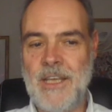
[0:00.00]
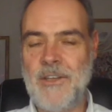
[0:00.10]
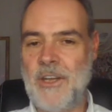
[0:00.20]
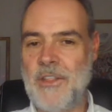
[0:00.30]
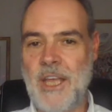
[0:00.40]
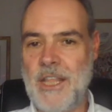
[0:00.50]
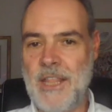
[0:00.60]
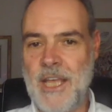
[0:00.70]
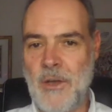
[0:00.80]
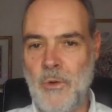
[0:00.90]
You know, they,
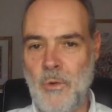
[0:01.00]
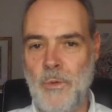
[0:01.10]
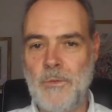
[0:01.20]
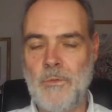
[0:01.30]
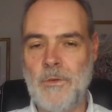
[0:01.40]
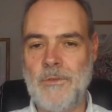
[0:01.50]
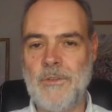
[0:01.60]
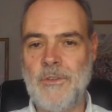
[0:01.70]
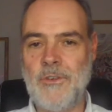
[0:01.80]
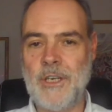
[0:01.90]
they always want
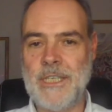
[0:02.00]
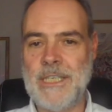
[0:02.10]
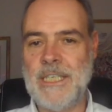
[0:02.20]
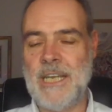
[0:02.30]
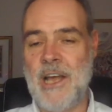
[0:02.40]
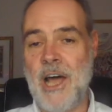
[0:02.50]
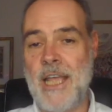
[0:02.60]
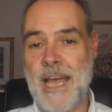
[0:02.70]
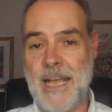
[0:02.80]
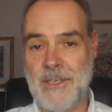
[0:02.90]
to try and deny
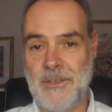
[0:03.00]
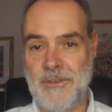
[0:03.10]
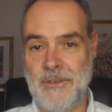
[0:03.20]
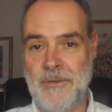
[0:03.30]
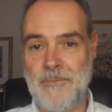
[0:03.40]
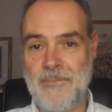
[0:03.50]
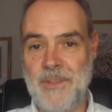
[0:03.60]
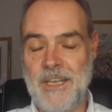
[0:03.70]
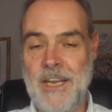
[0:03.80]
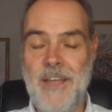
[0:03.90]
that to you.
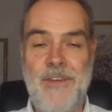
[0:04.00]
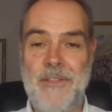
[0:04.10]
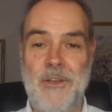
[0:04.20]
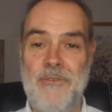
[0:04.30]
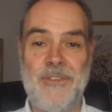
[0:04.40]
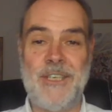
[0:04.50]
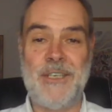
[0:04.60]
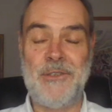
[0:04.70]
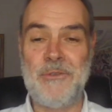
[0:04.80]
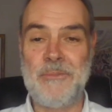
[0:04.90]
And I've had the
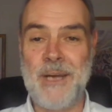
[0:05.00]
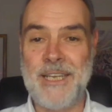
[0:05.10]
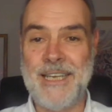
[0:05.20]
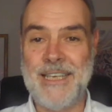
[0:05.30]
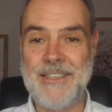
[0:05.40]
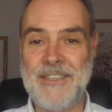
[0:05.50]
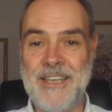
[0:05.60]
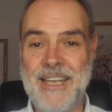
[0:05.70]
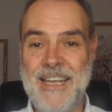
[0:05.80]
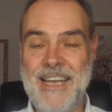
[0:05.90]
conversations with my kids,
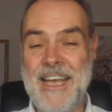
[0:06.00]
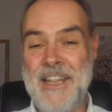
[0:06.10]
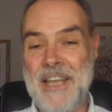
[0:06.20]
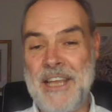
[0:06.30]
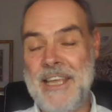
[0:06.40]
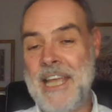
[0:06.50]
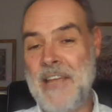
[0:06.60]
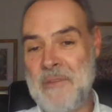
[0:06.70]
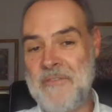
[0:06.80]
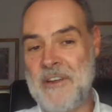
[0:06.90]
and, and they
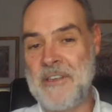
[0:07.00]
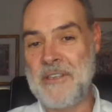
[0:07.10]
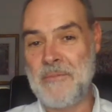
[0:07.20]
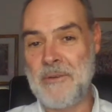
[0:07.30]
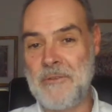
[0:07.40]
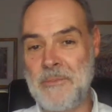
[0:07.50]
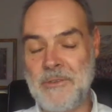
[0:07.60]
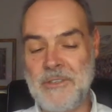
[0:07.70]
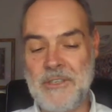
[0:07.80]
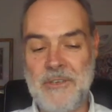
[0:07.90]
gave me a very similar
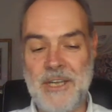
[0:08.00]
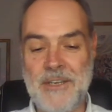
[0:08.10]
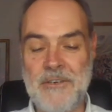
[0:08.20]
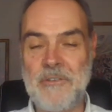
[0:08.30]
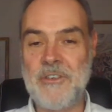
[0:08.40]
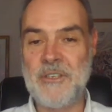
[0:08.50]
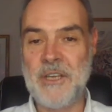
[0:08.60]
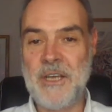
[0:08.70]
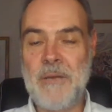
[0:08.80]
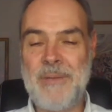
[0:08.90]
response to you, Kendra, which is,
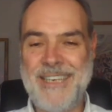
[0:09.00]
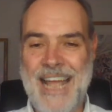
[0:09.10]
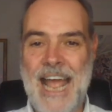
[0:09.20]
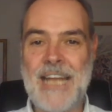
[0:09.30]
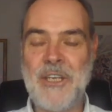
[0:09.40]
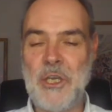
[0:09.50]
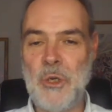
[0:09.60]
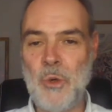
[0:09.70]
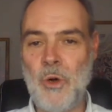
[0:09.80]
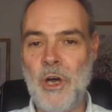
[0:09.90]
but dad,
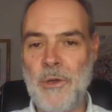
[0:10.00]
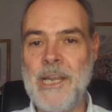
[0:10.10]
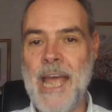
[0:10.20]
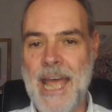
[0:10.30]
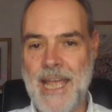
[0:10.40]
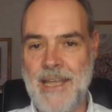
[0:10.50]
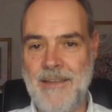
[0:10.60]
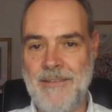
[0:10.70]
you're okay.